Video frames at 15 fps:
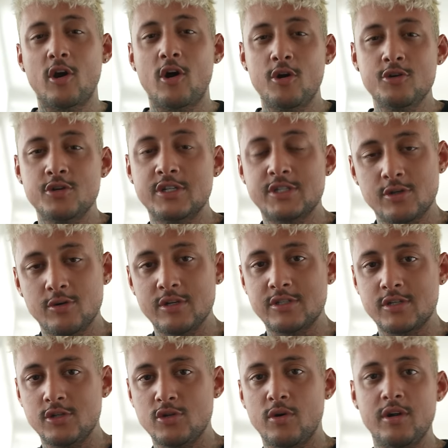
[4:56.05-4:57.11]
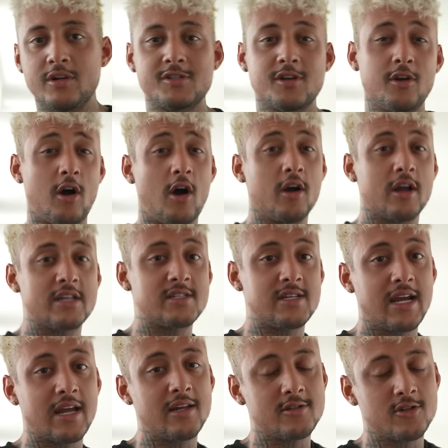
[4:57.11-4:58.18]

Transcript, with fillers: 100 students to join us on August 2nd.